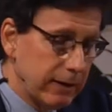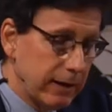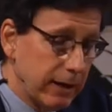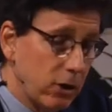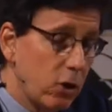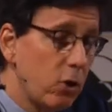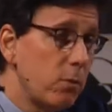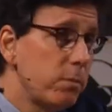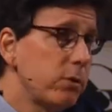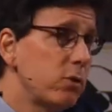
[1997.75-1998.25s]
I
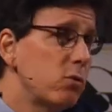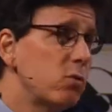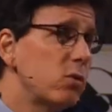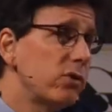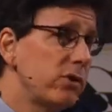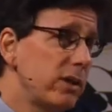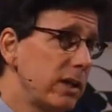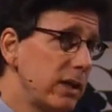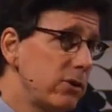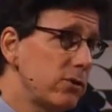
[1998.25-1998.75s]
hope you
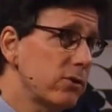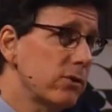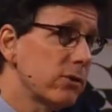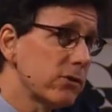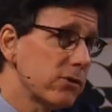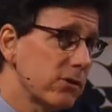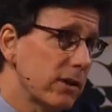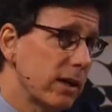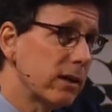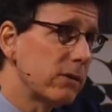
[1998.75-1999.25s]
will teach
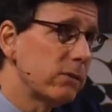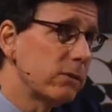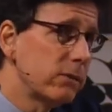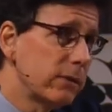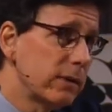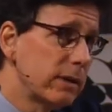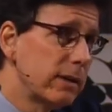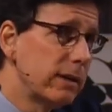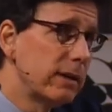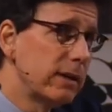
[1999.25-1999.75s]
yourself
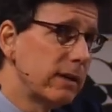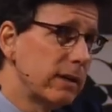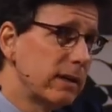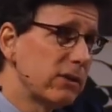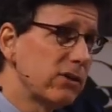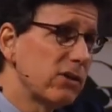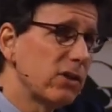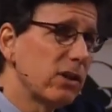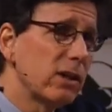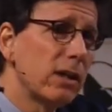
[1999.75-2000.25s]

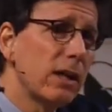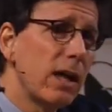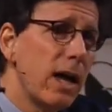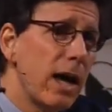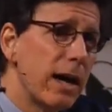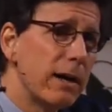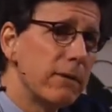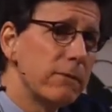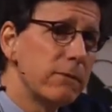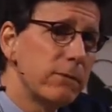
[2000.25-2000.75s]
to
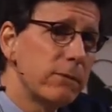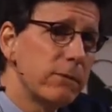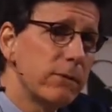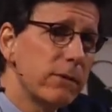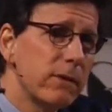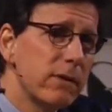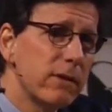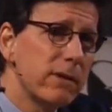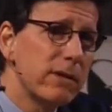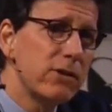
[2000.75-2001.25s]
love
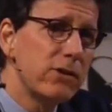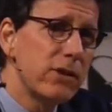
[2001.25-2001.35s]
the